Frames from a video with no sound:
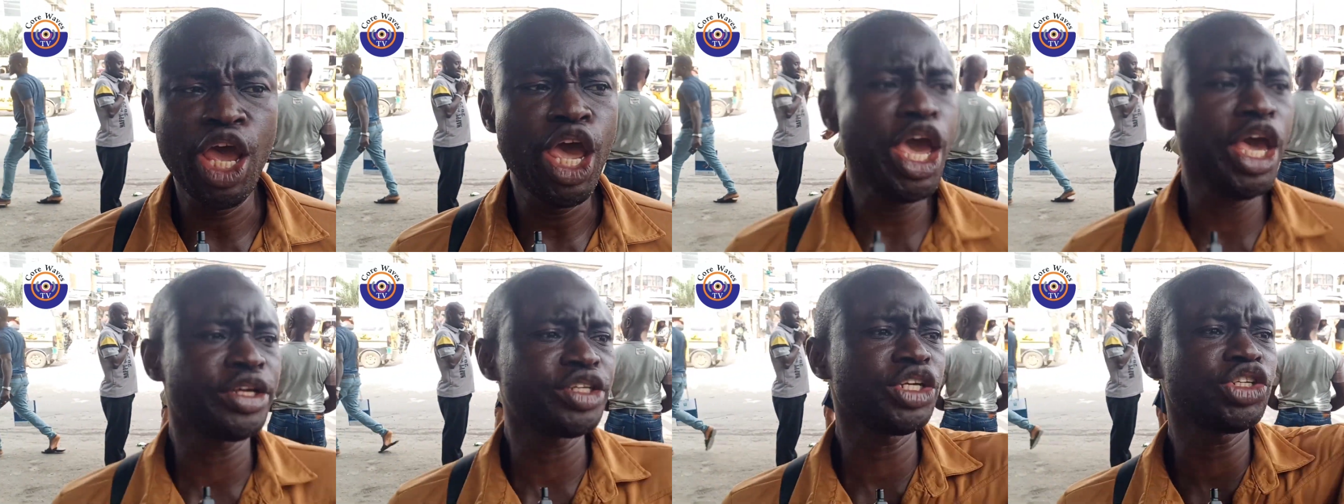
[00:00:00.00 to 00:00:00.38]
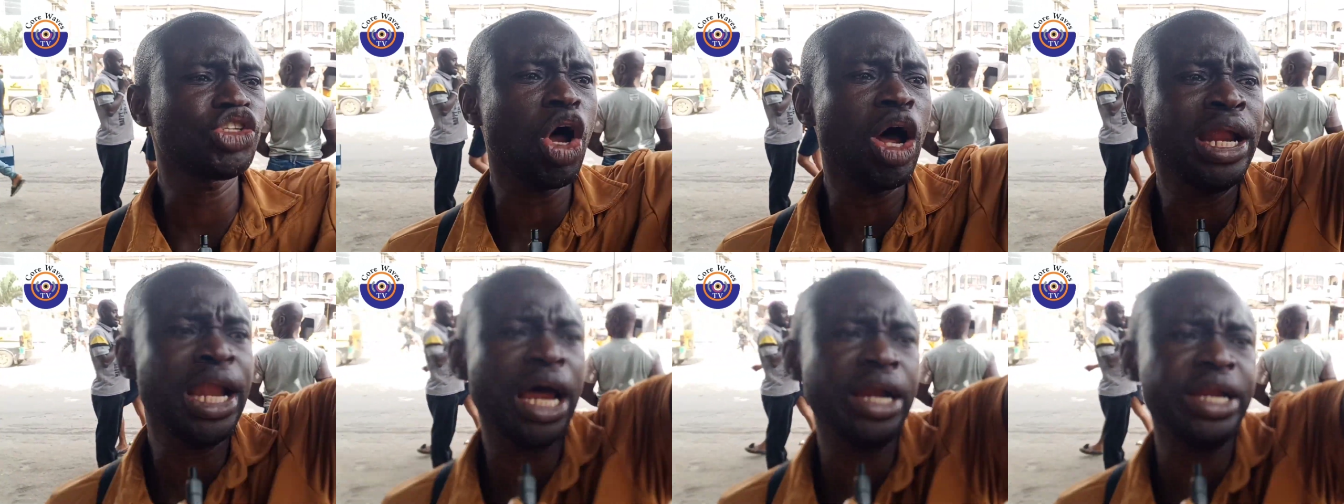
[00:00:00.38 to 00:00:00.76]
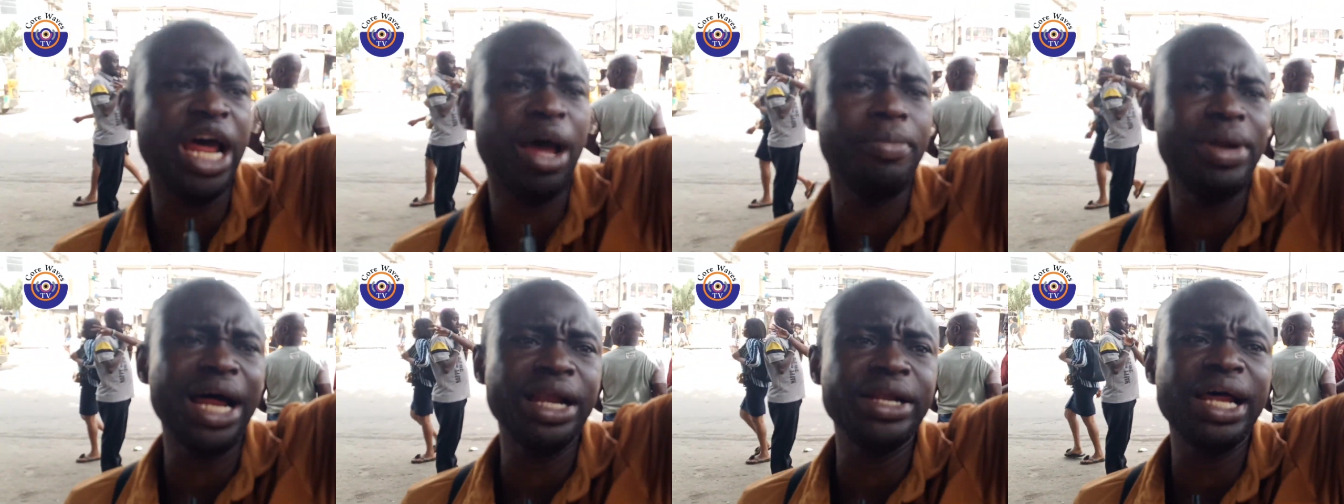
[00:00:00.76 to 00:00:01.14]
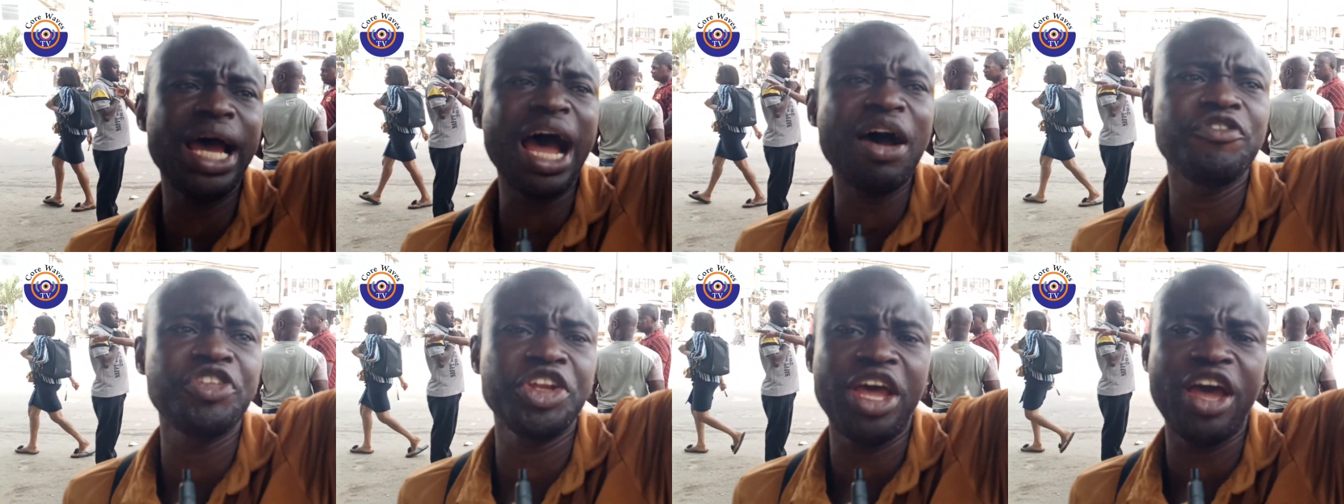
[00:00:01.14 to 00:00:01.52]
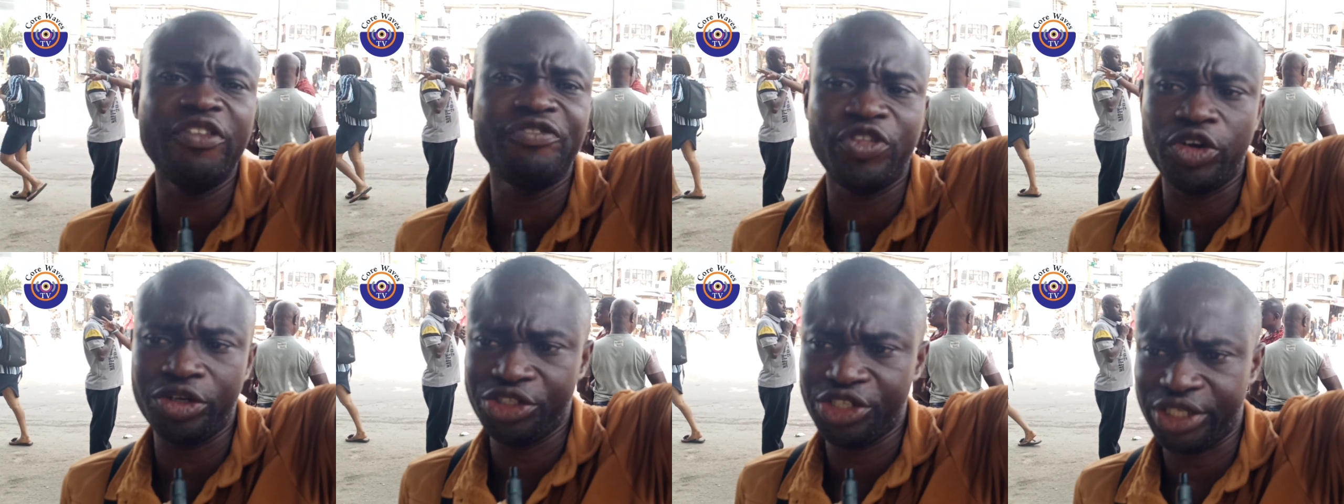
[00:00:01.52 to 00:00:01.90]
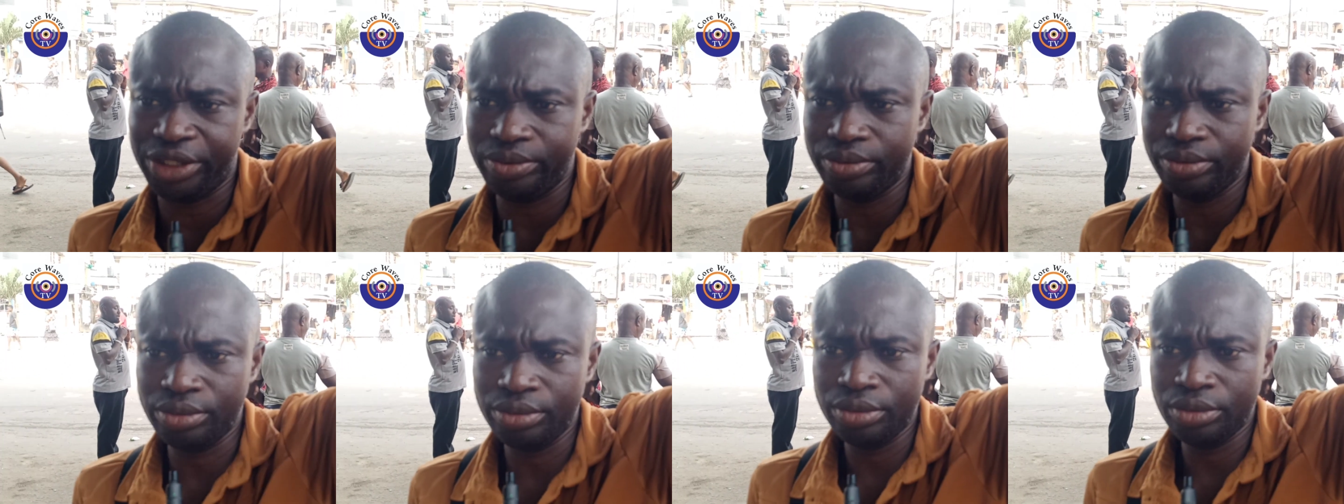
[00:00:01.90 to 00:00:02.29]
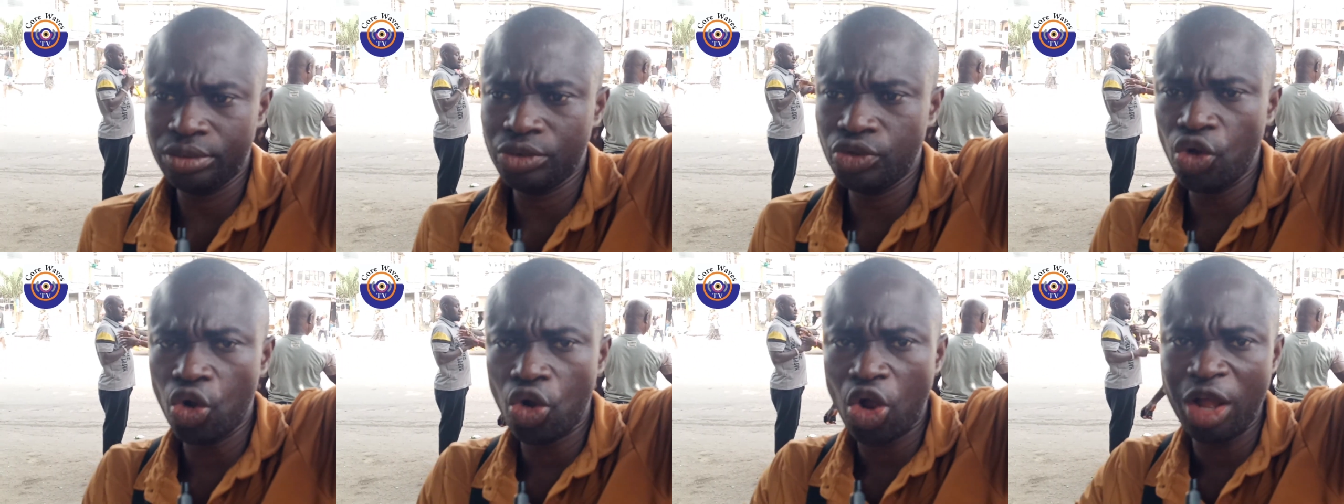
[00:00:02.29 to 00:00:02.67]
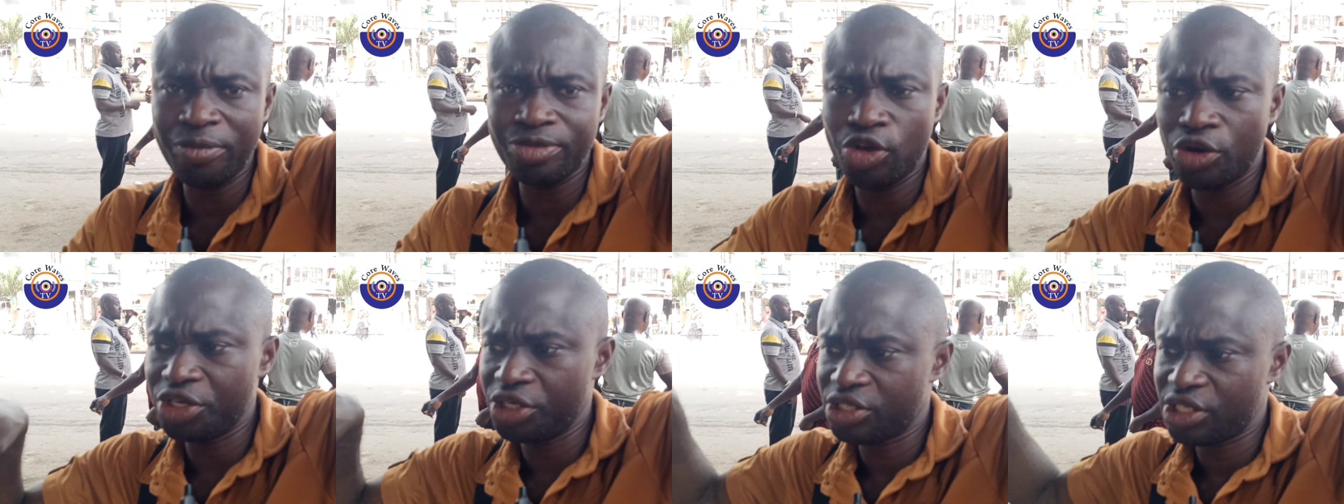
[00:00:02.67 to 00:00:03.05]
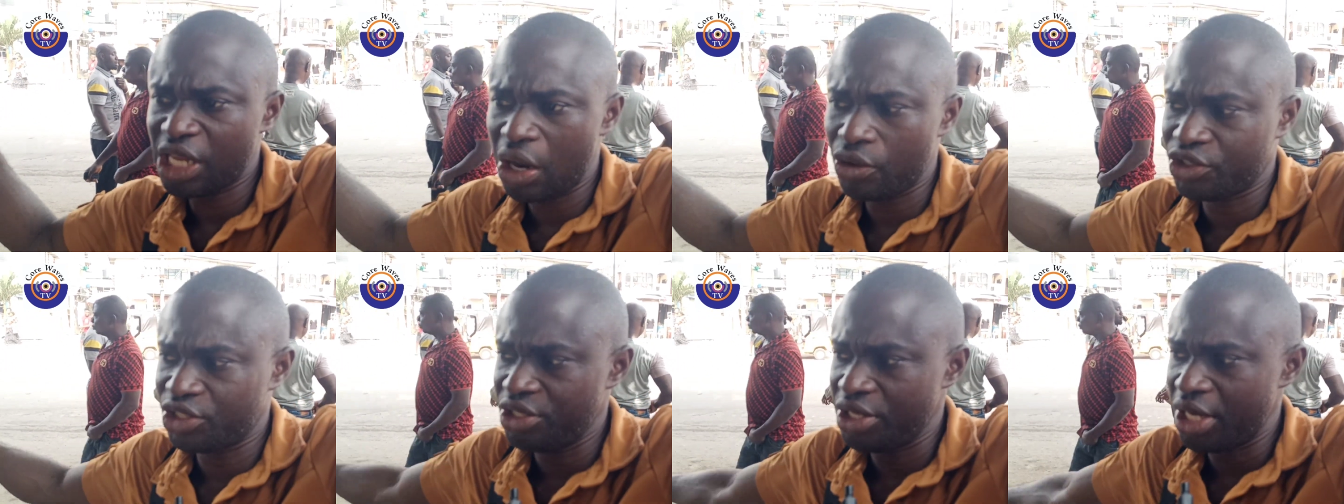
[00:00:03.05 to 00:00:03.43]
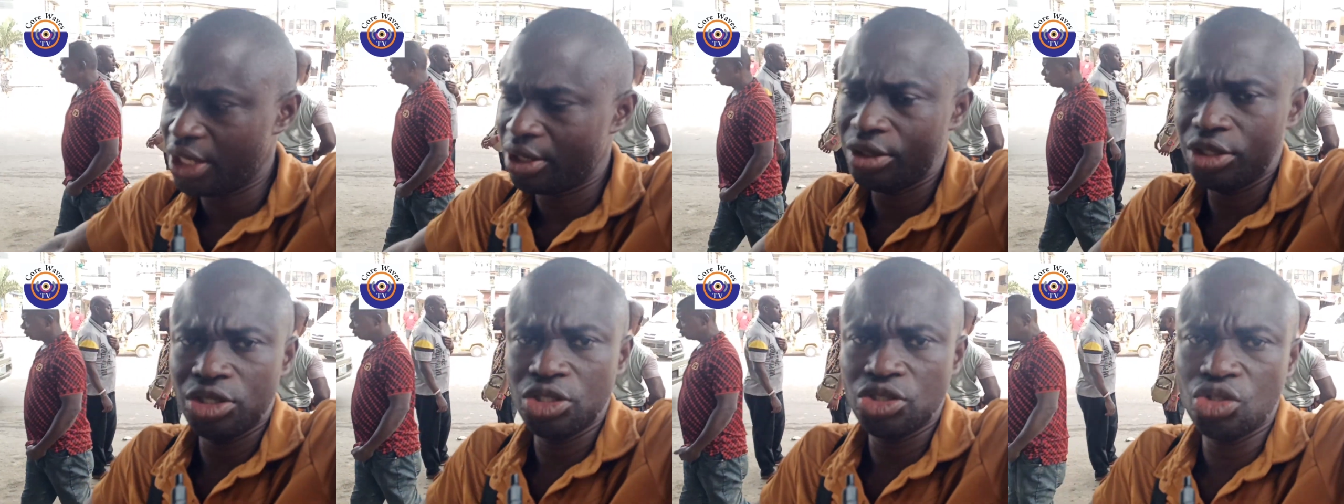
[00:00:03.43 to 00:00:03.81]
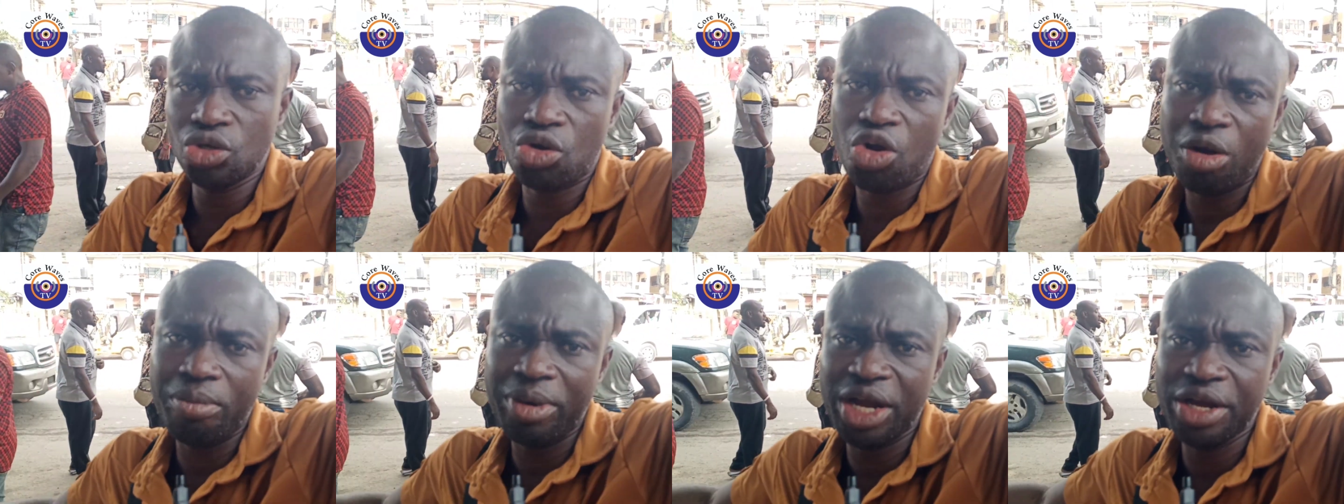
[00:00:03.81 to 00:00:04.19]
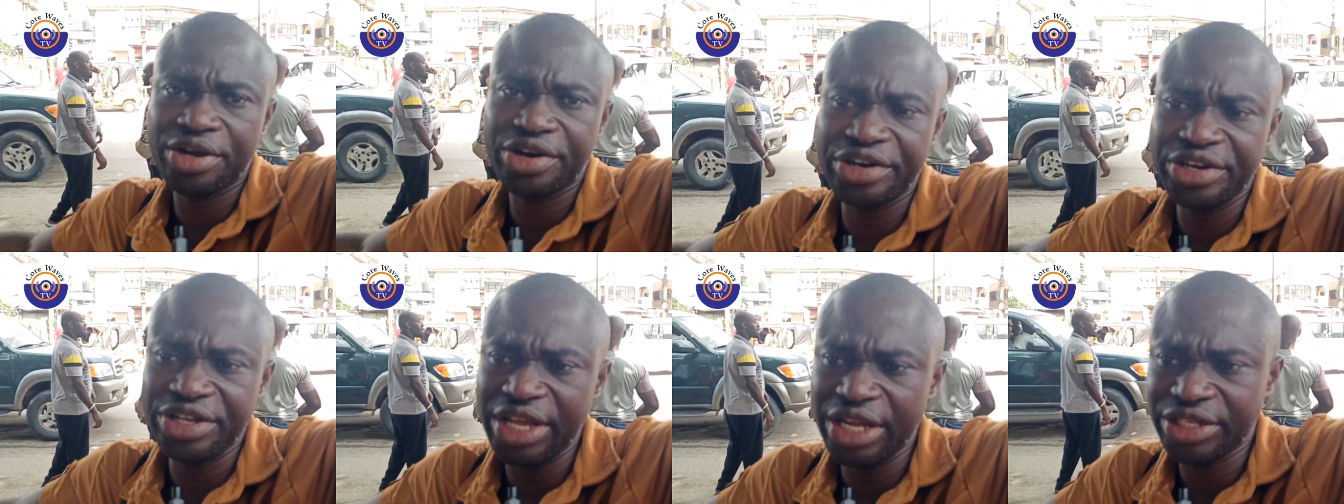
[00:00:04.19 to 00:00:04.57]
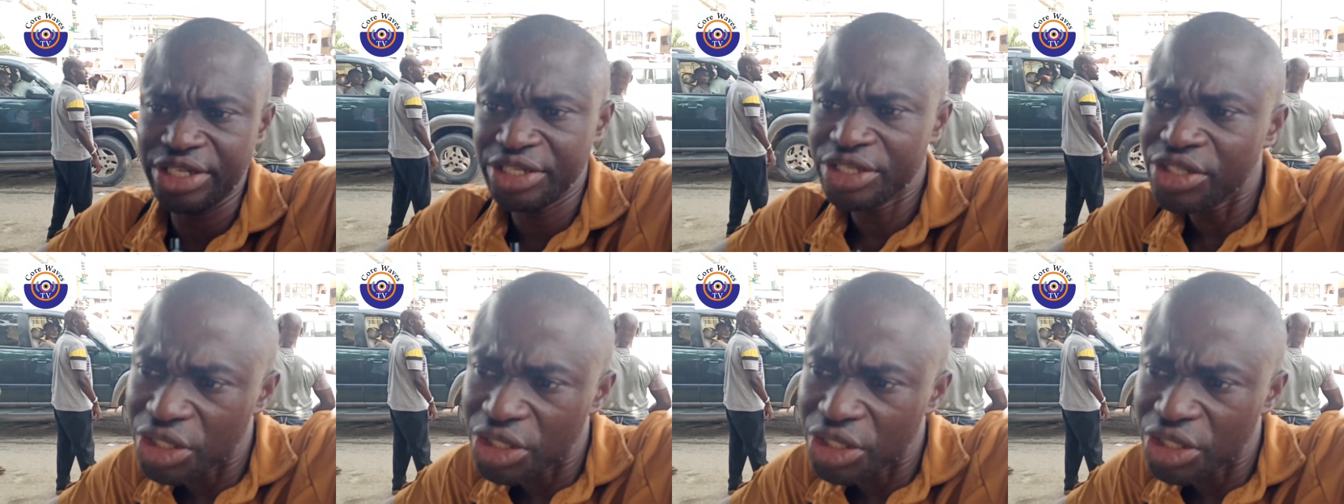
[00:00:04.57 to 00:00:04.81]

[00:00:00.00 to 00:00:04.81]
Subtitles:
It is only them that they have the effrontery to come to the south here to come and create.